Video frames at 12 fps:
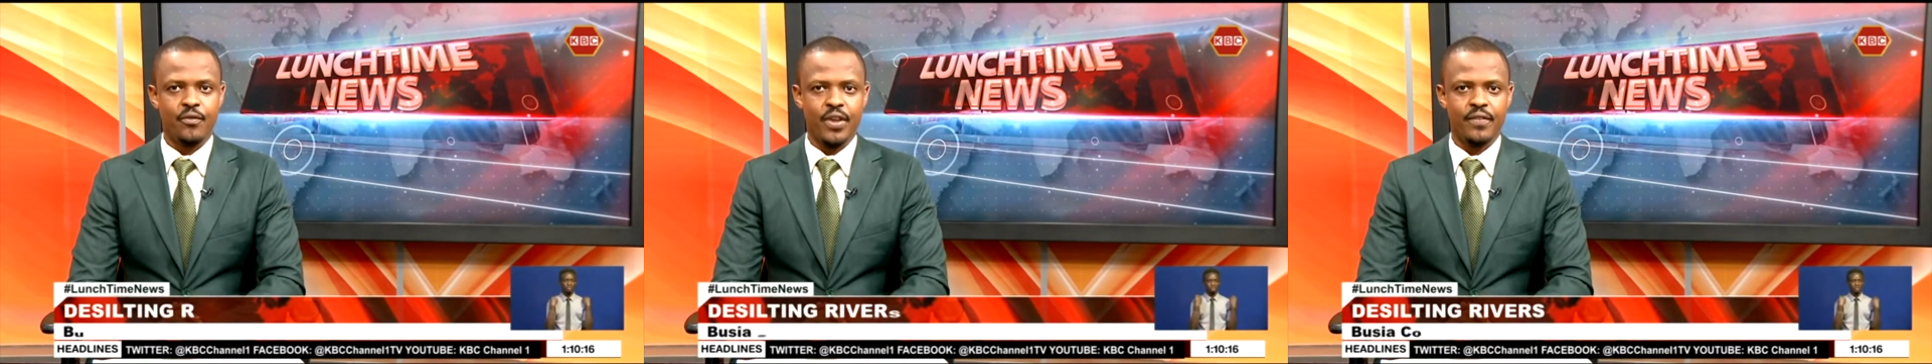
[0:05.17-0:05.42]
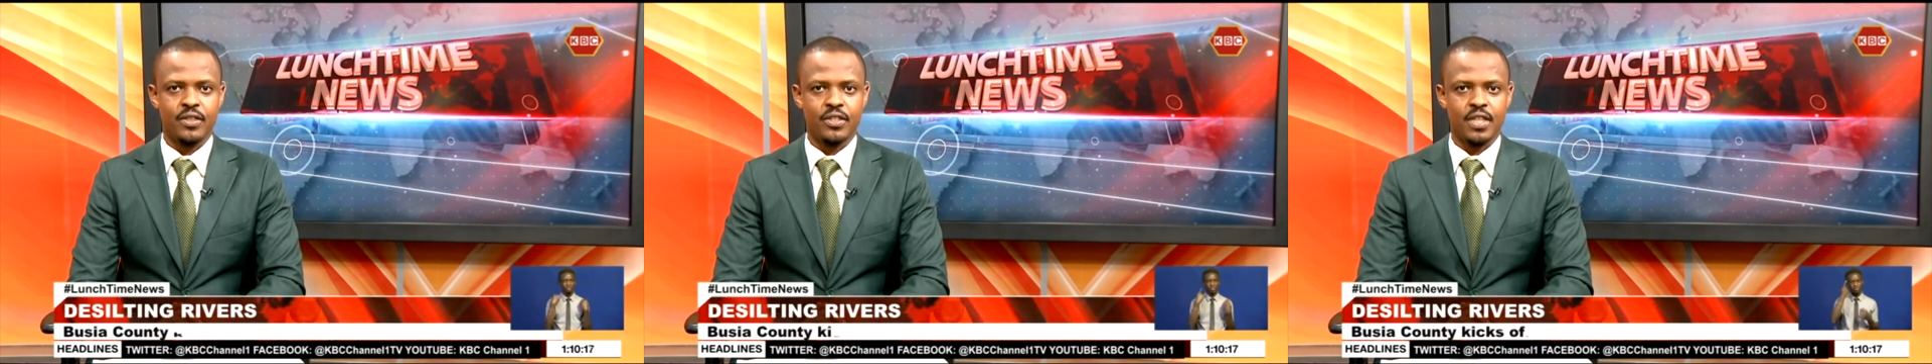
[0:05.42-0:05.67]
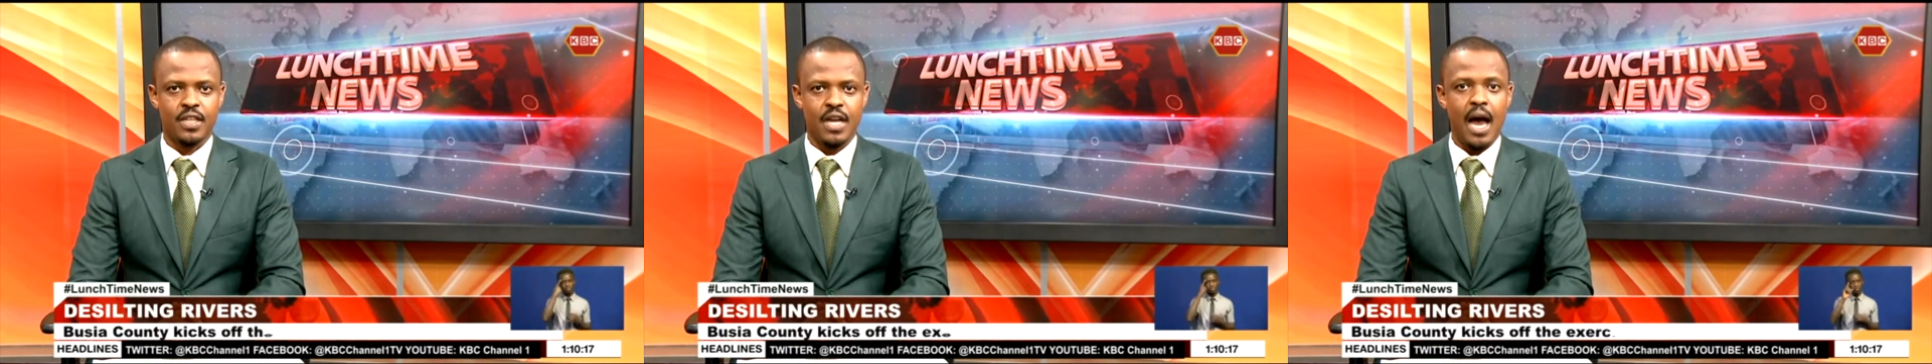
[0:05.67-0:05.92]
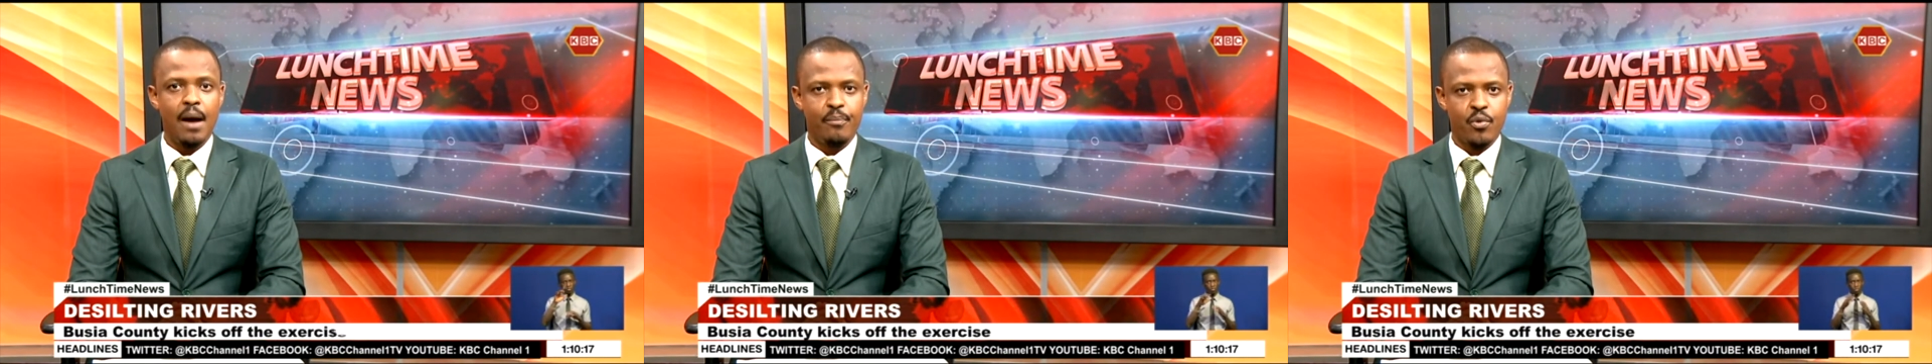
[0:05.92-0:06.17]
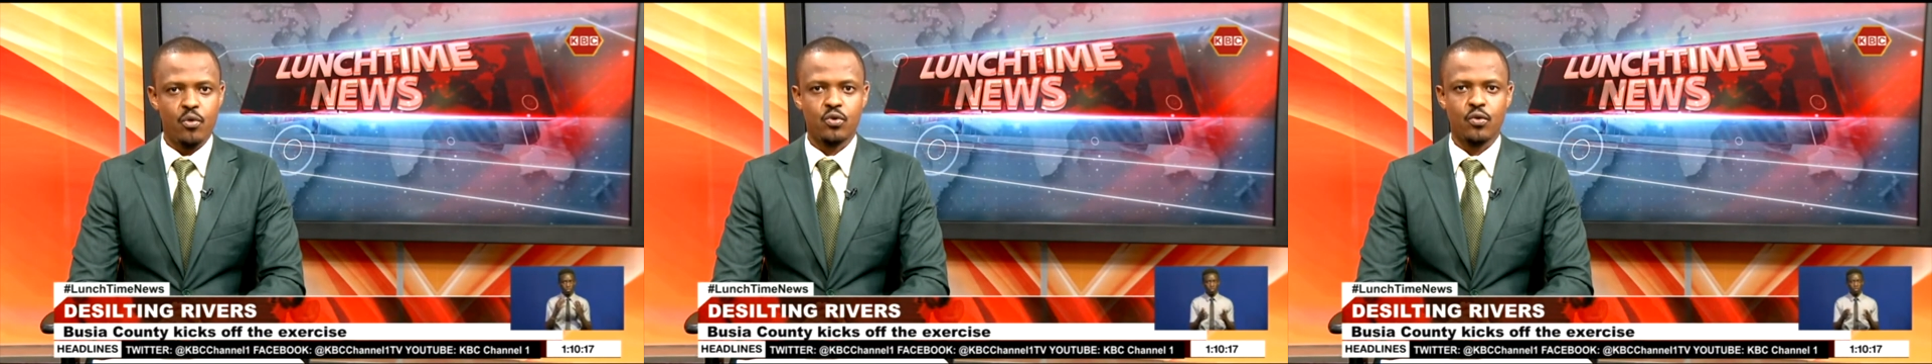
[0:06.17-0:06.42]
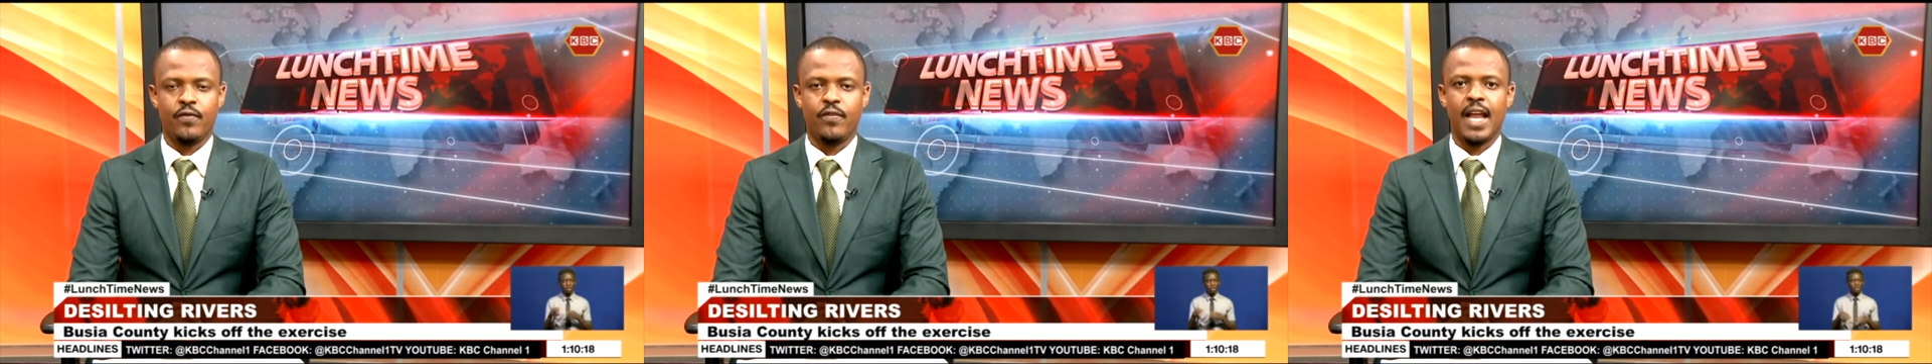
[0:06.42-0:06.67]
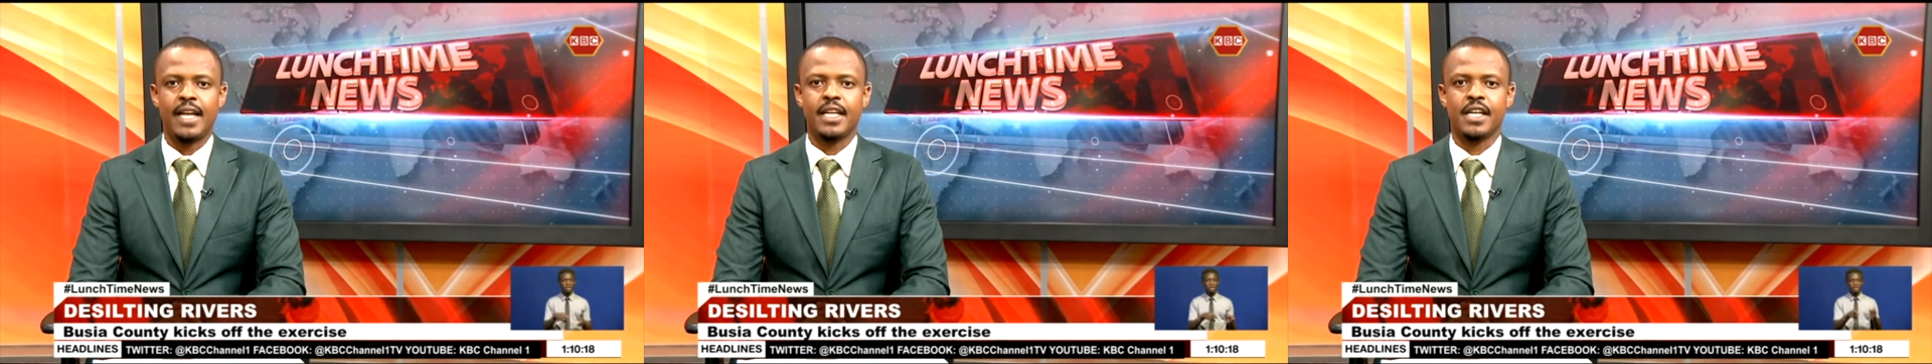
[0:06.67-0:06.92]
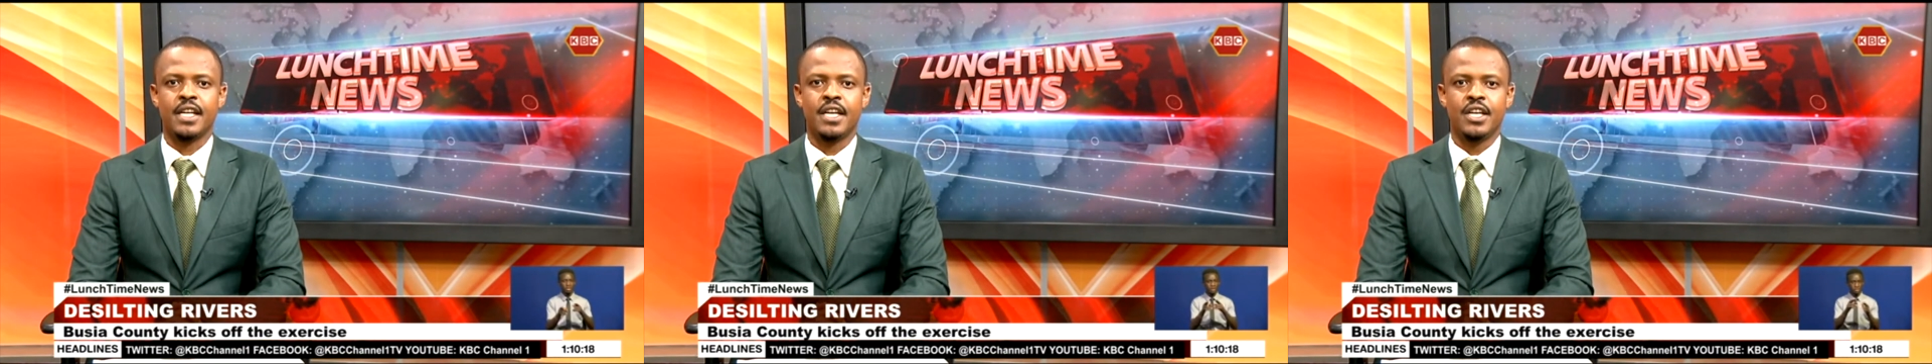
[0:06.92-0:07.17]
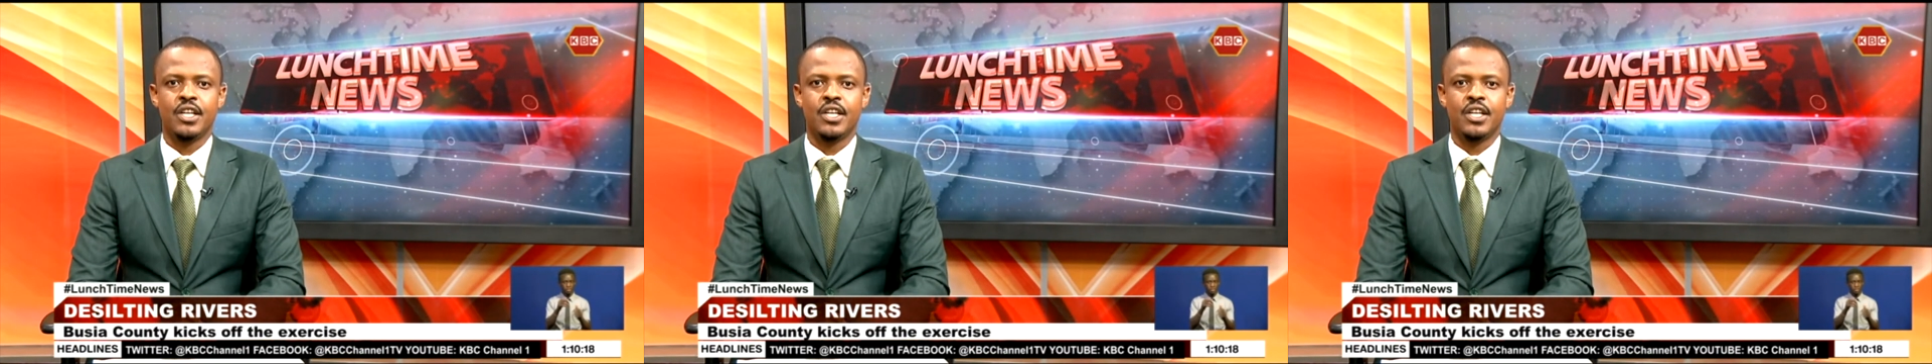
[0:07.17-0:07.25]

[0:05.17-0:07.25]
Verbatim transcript: rivers that are prone to flooding